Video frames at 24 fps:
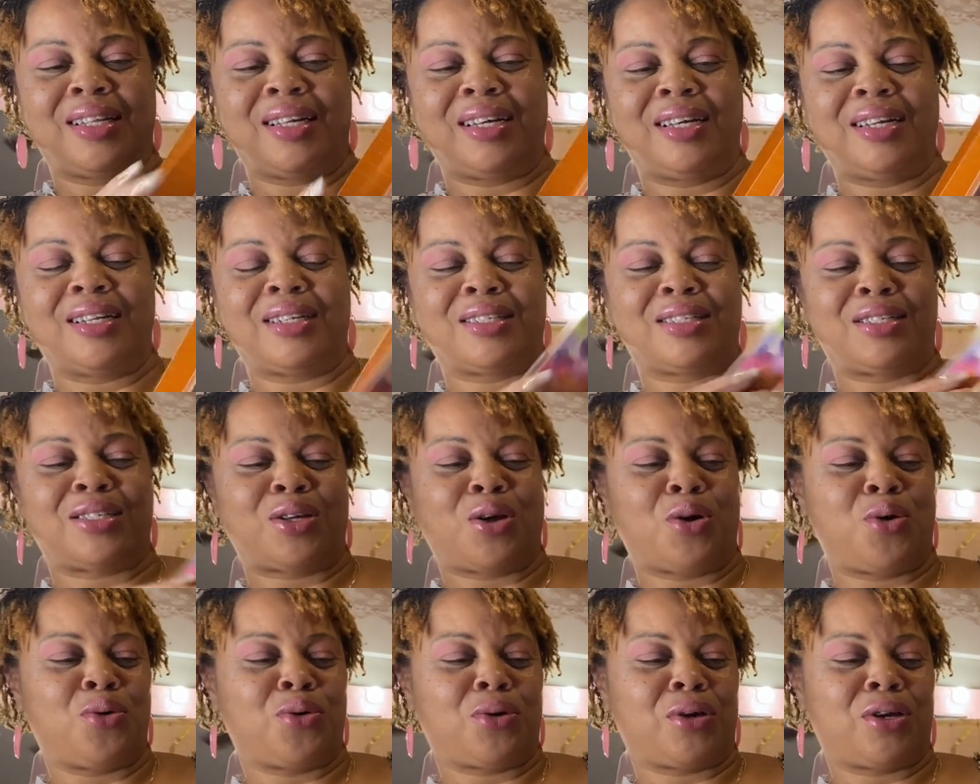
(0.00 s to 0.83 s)
It is
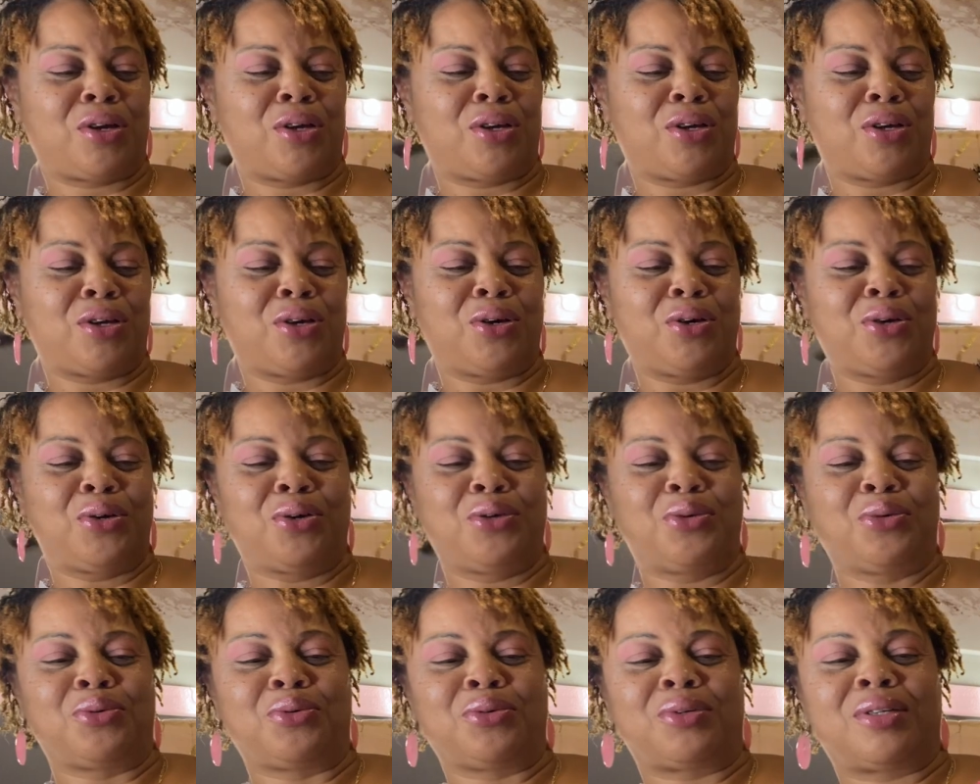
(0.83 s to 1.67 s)
so
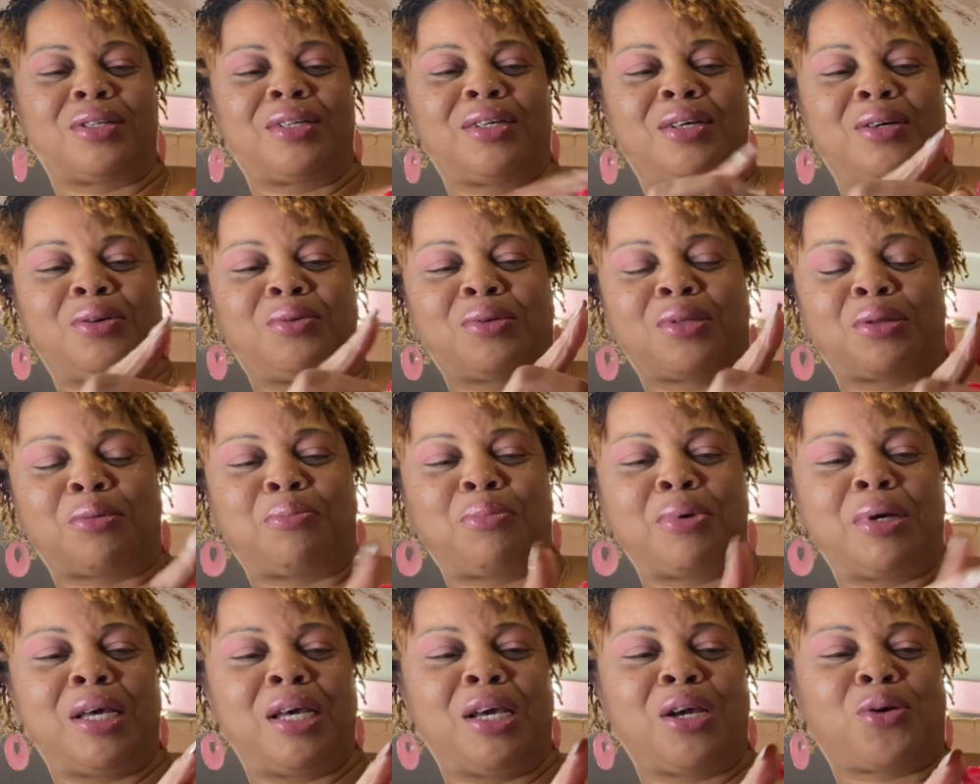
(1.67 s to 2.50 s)
cute. The
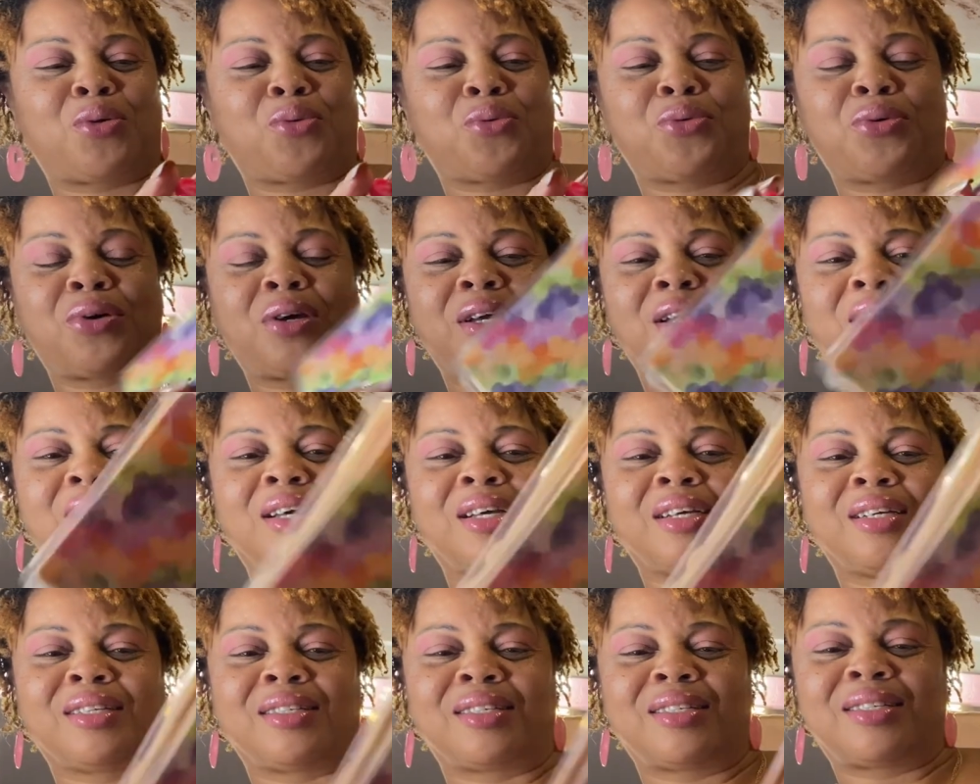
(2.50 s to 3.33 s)
pink
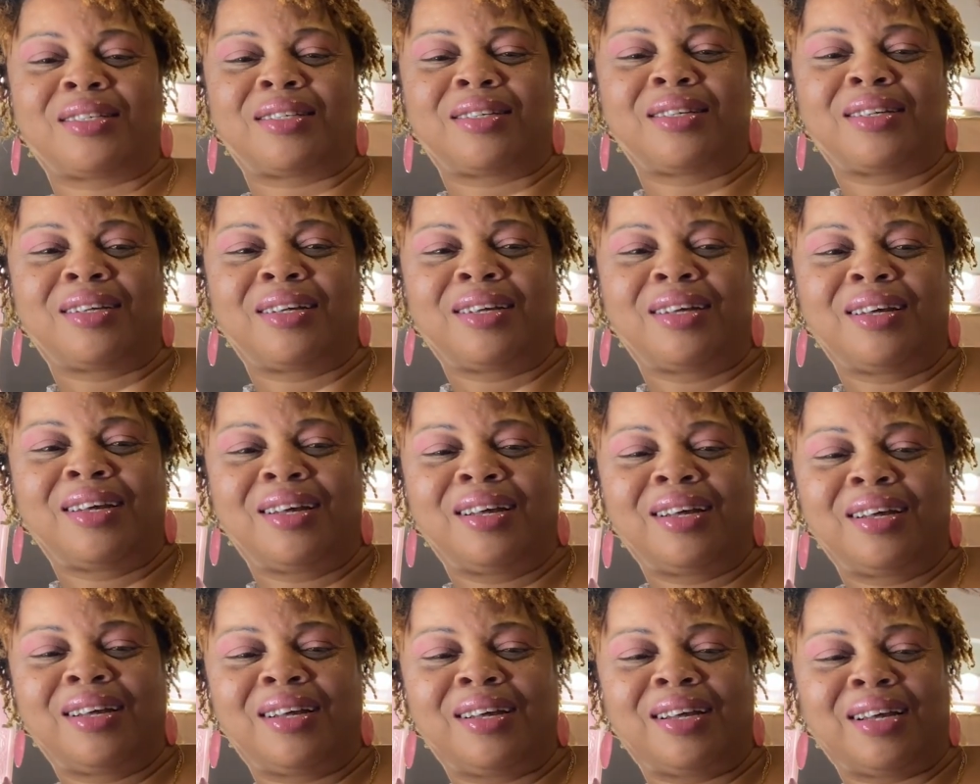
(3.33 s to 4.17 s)
rings.
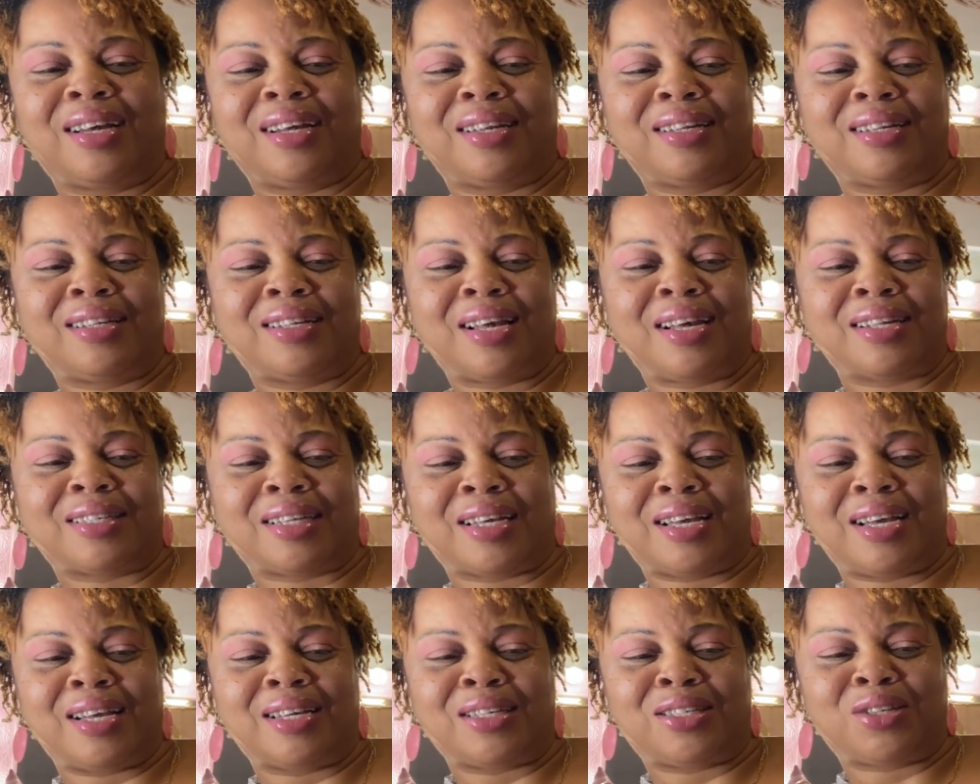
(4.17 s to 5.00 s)
And then it has
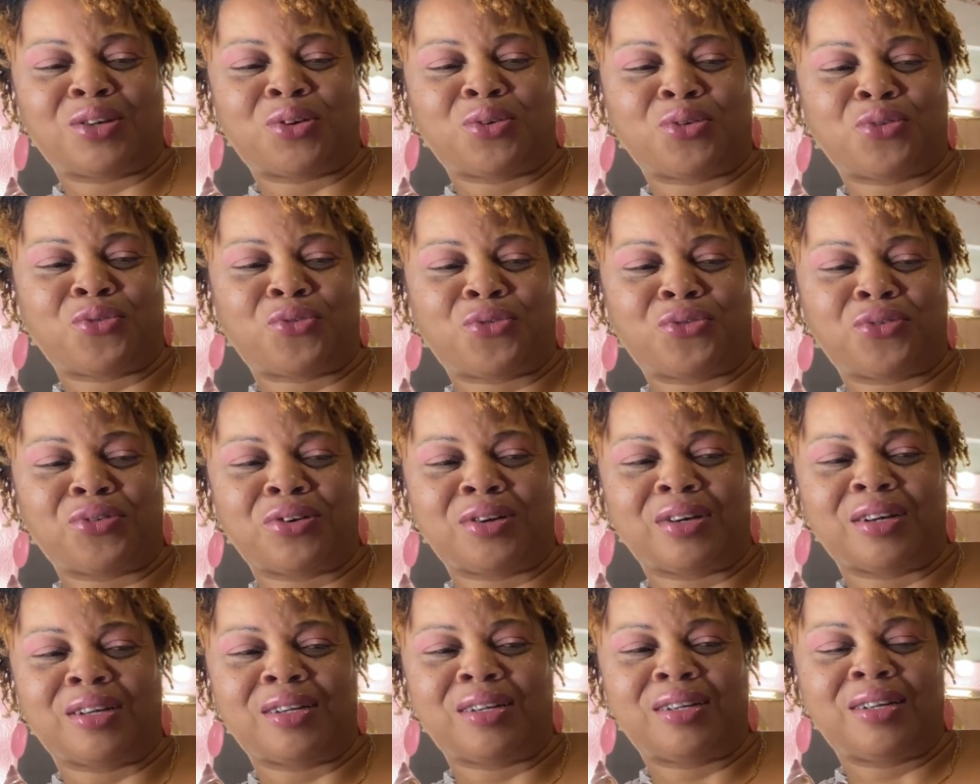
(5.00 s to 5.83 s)
an S on the
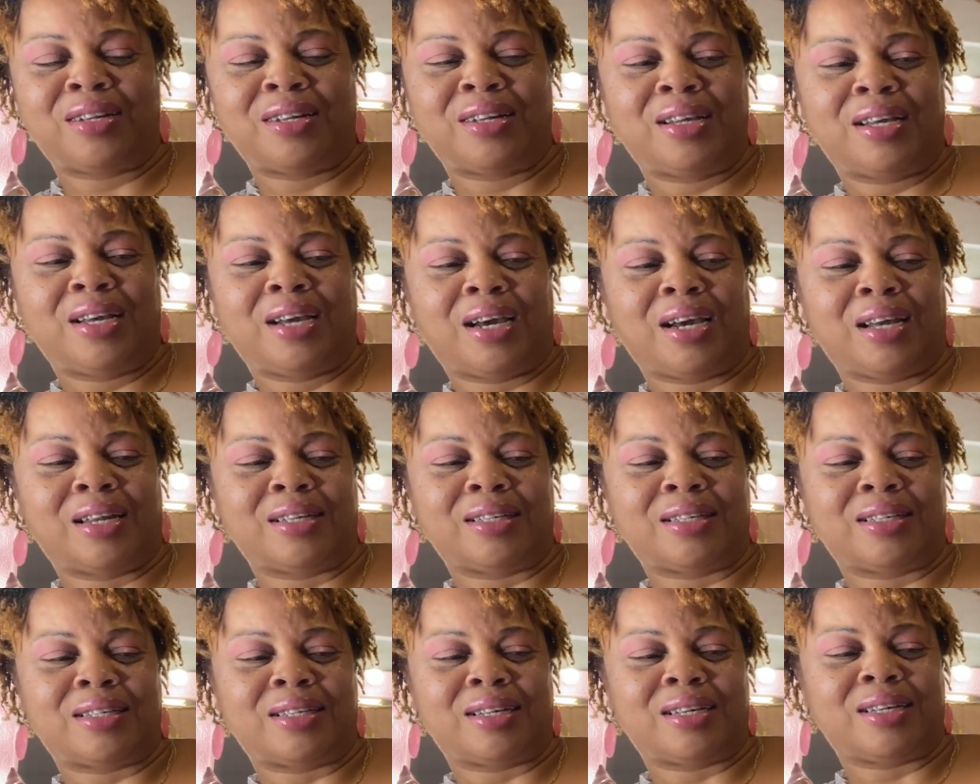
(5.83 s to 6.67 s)
front. And
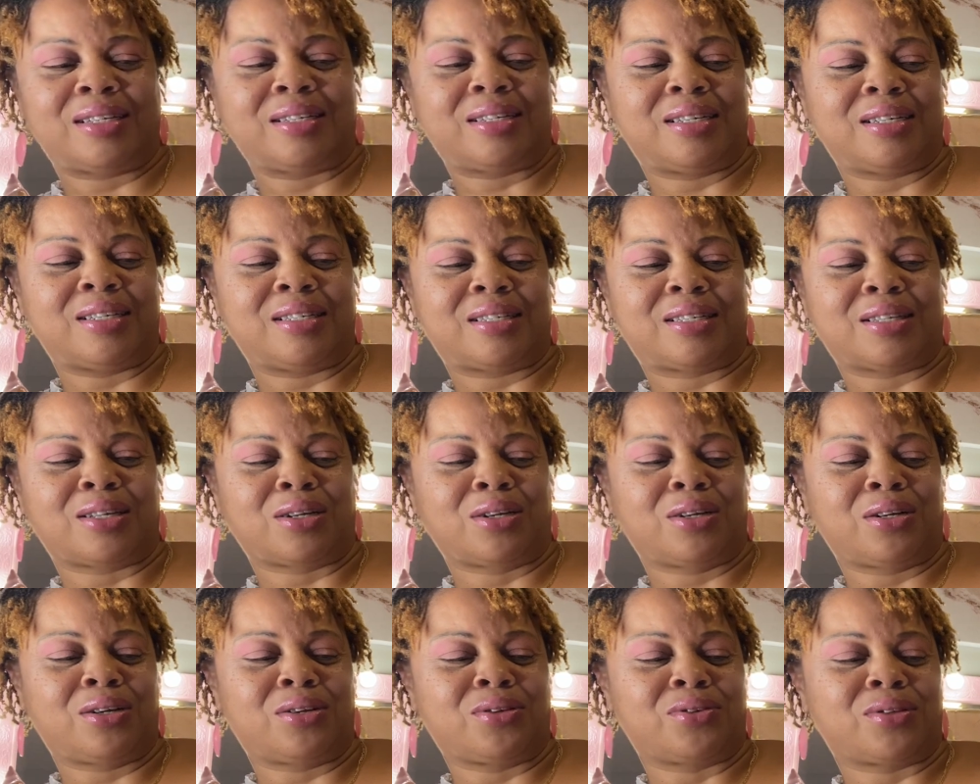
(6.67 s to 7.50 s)
it says, it's the
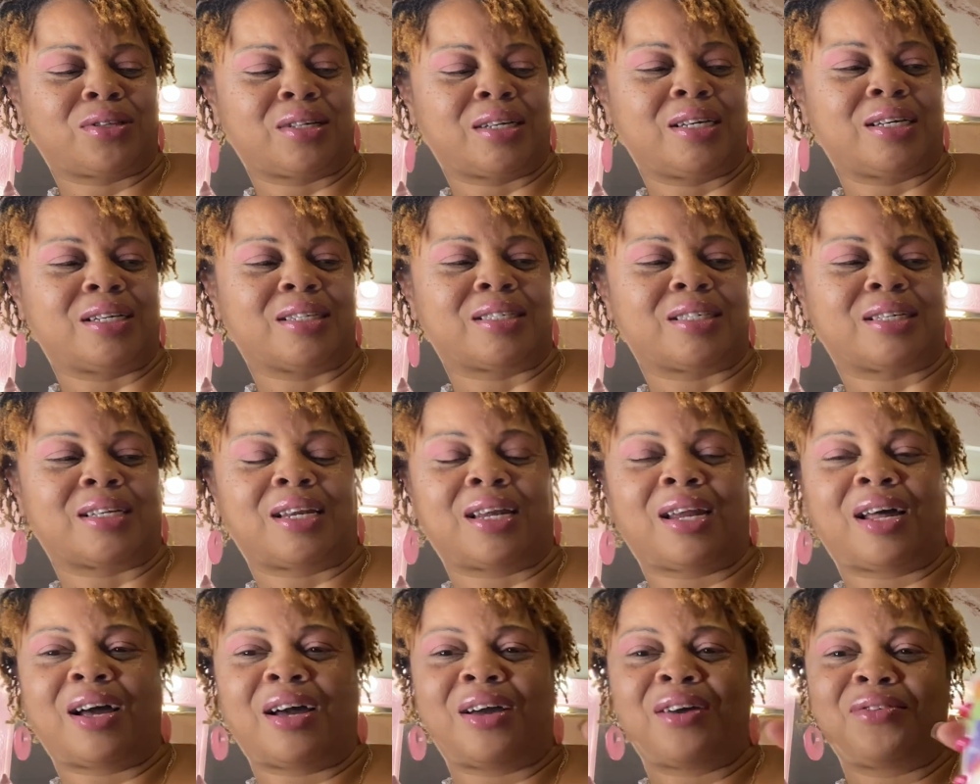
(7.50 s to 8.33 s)
little things in
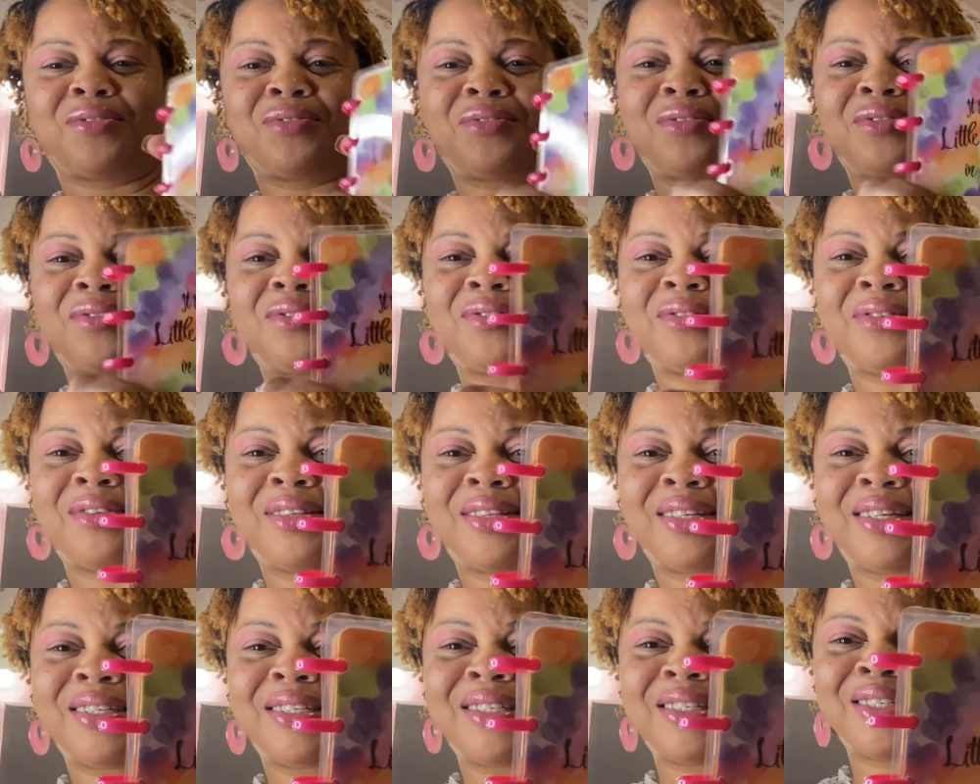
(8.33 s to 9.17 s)
life.
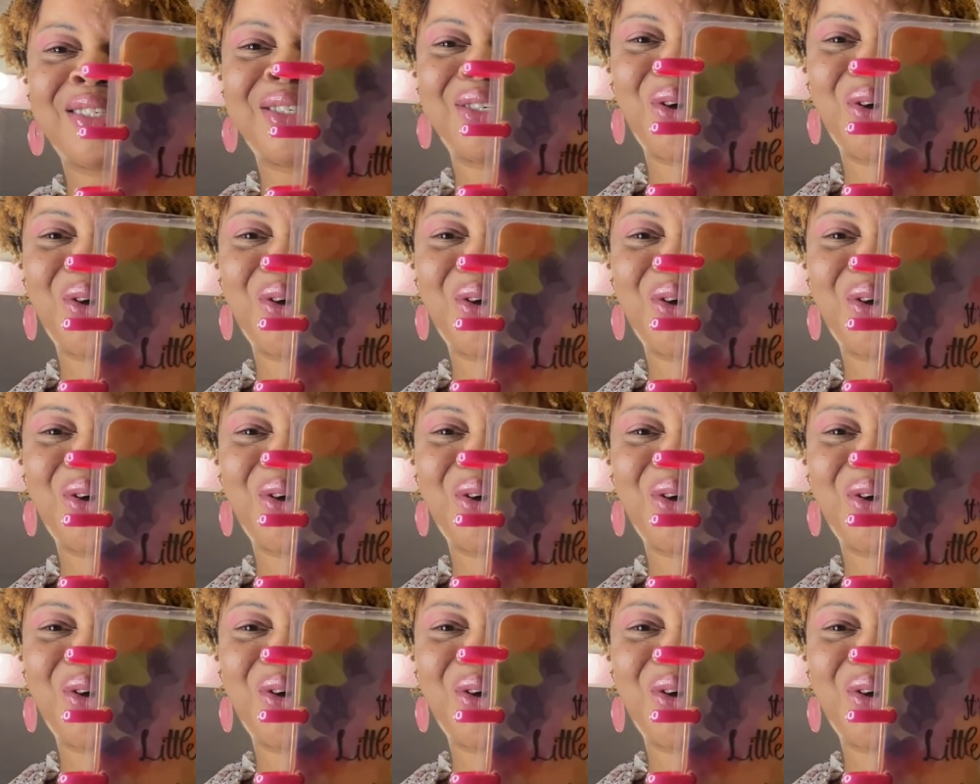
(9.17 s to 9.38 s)
This is